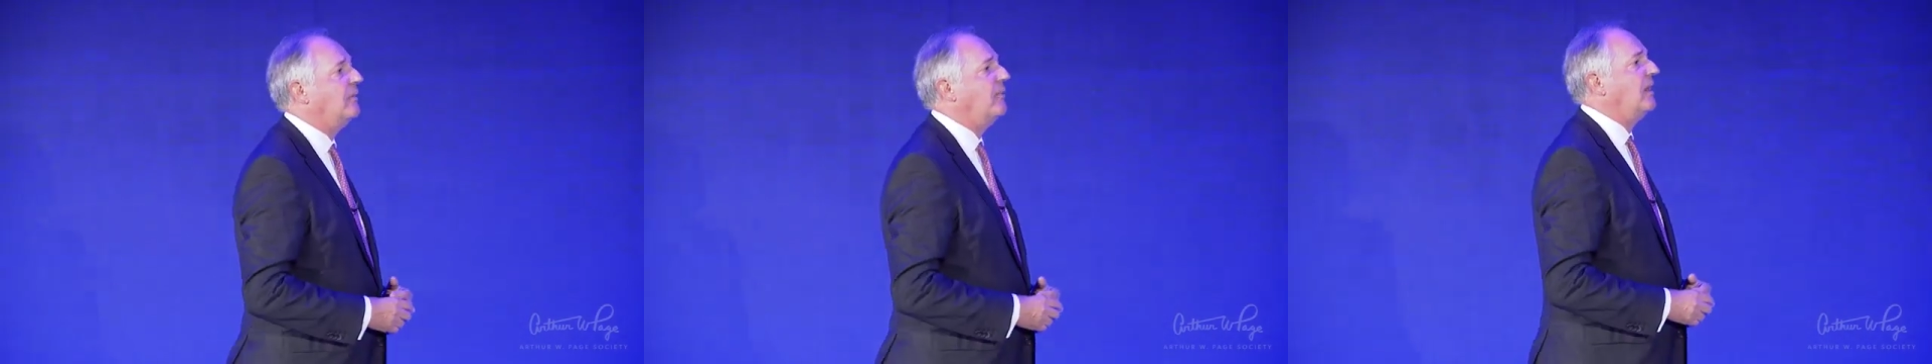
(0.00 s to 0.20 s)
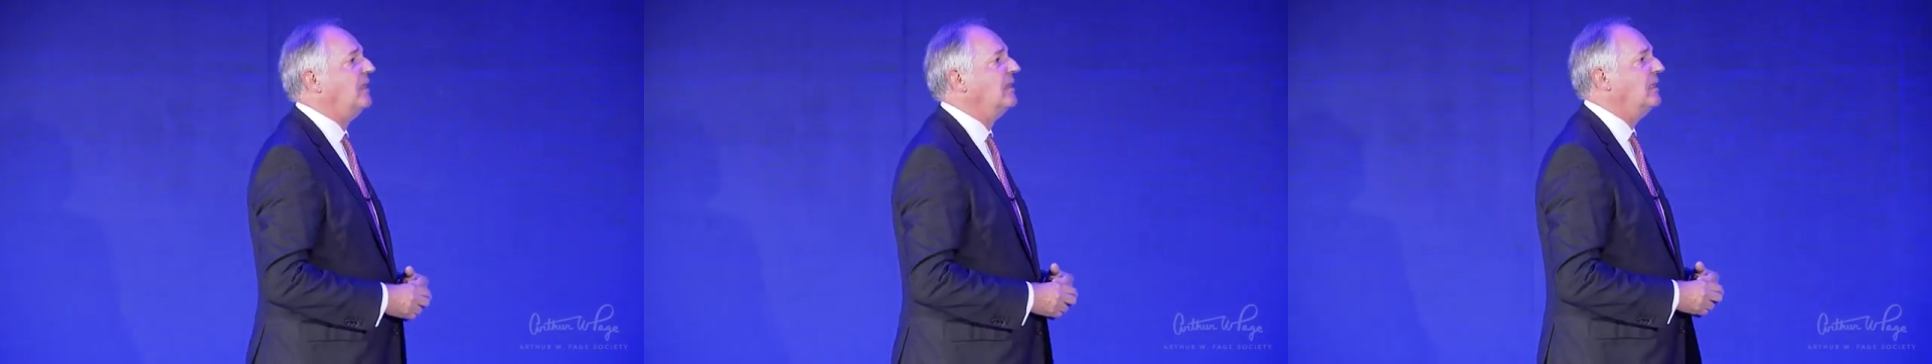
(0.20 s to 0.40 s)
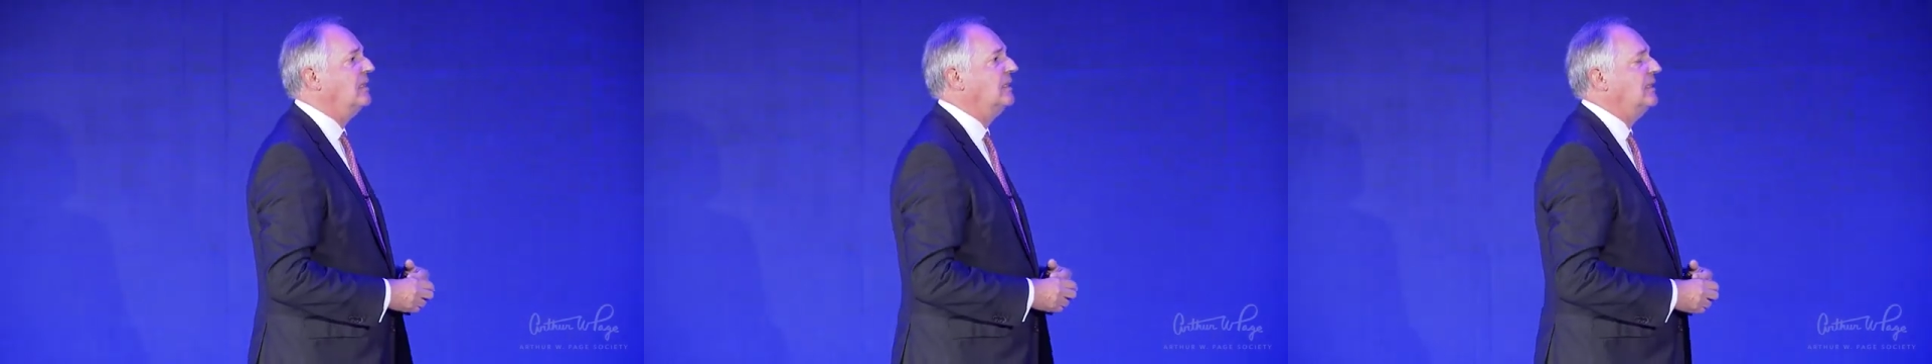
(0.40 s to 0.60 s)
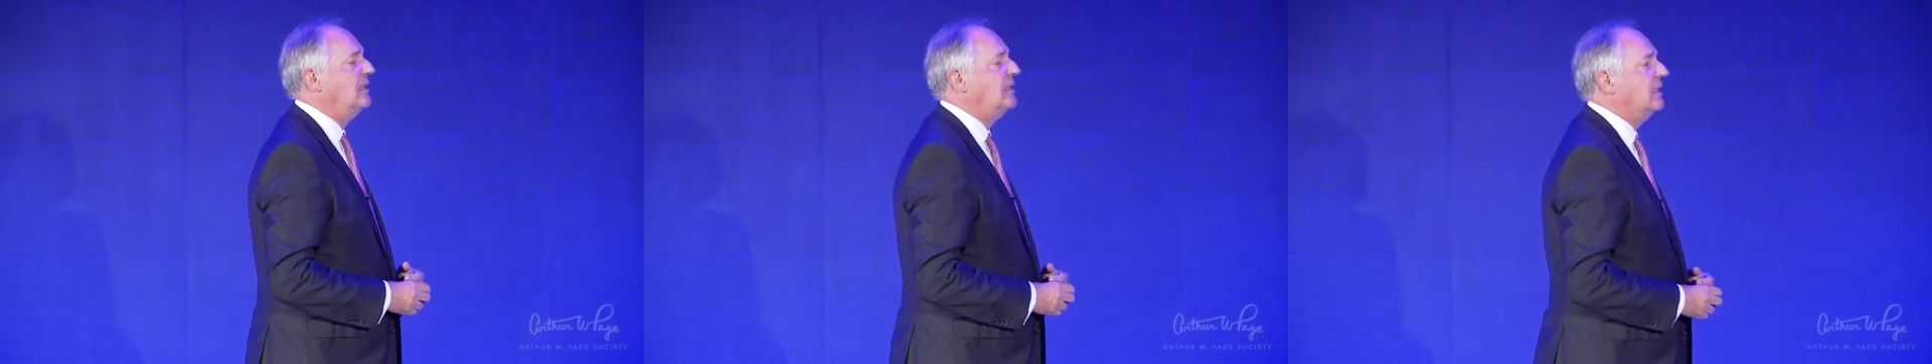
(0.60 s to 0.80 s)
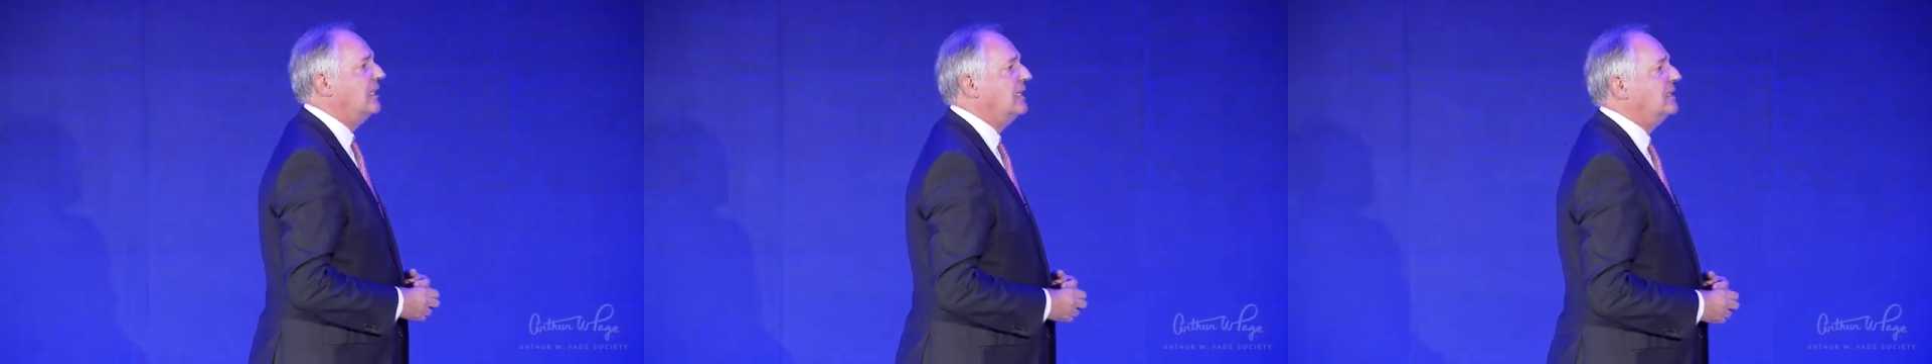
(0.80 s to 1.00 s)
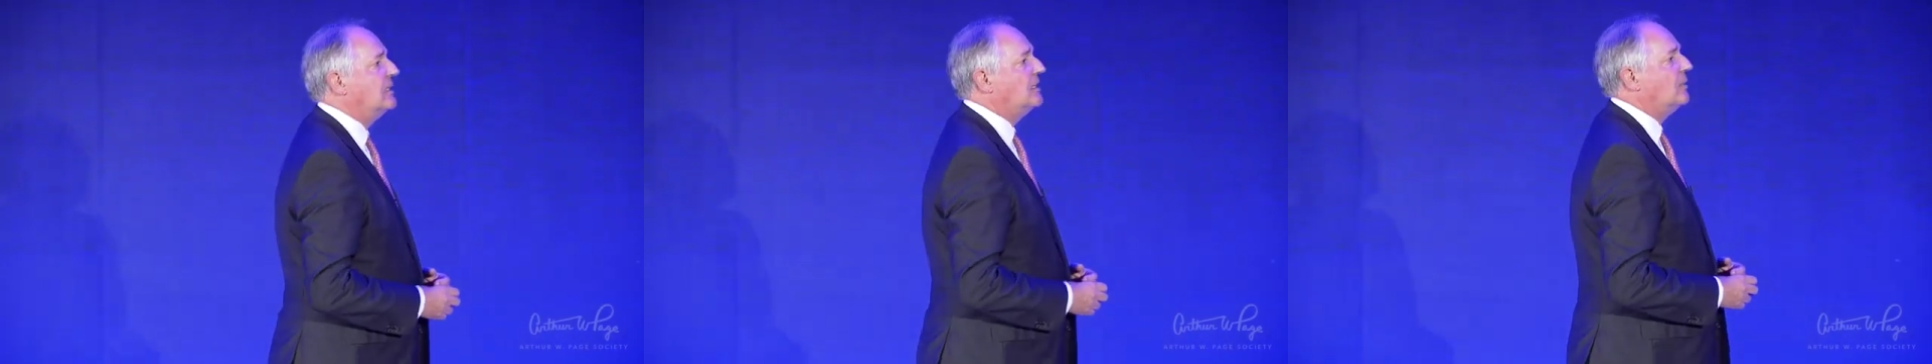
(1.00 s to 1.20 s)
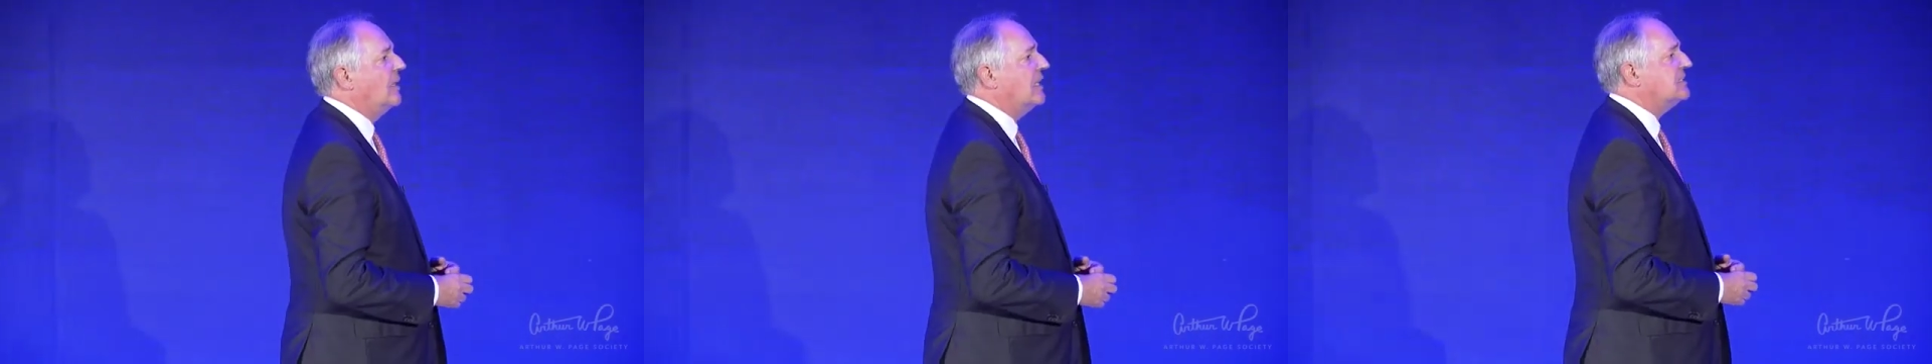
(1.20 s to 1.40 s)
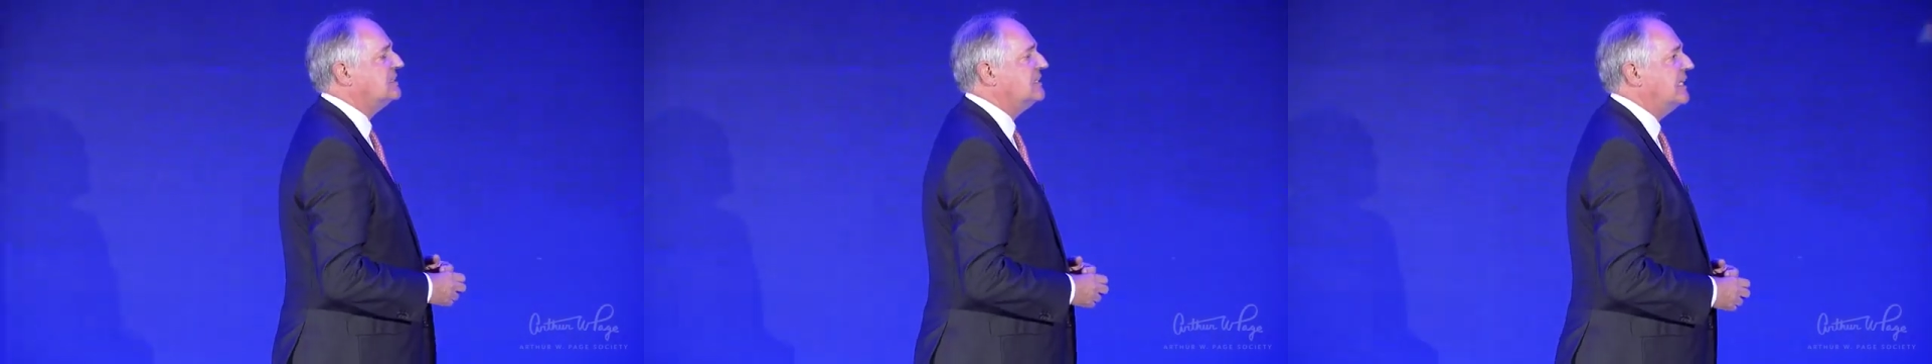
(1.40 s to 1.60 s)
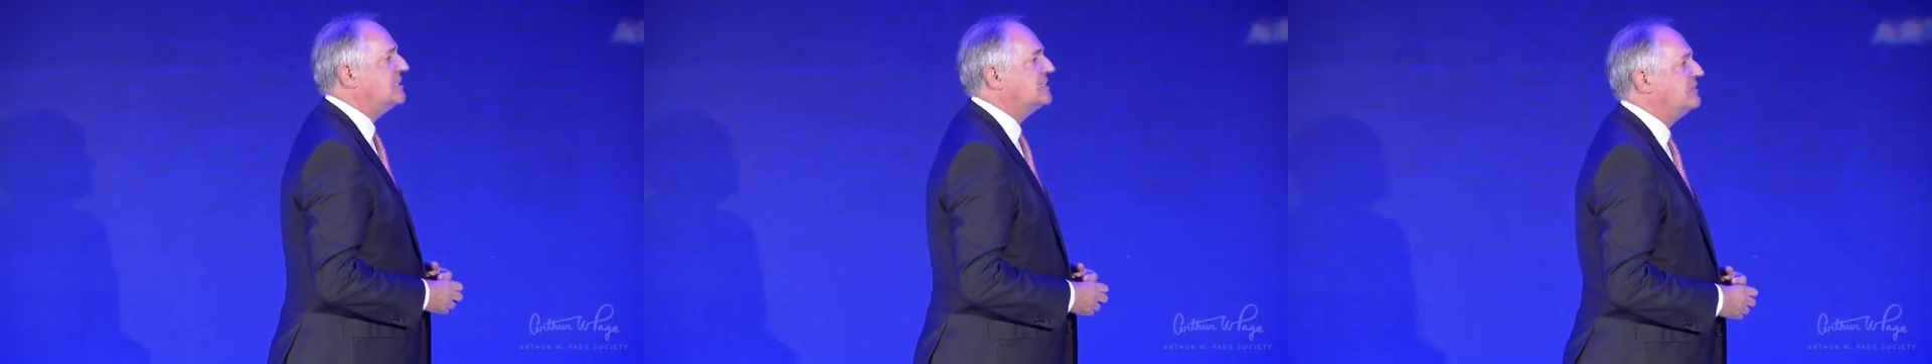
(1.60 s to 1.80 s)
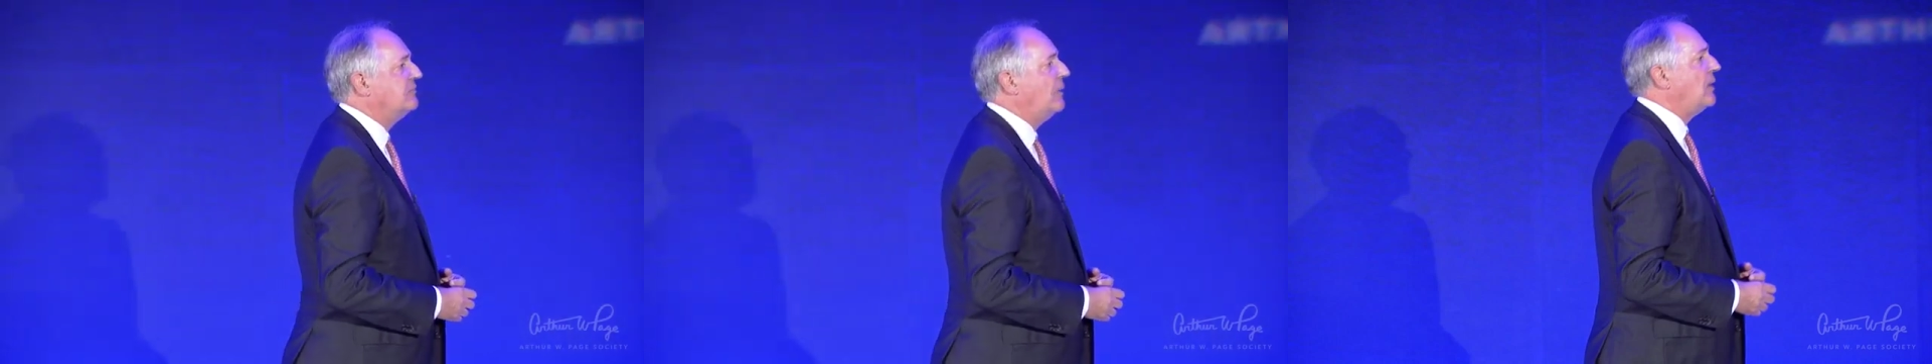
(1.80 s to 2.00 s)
well in the US stands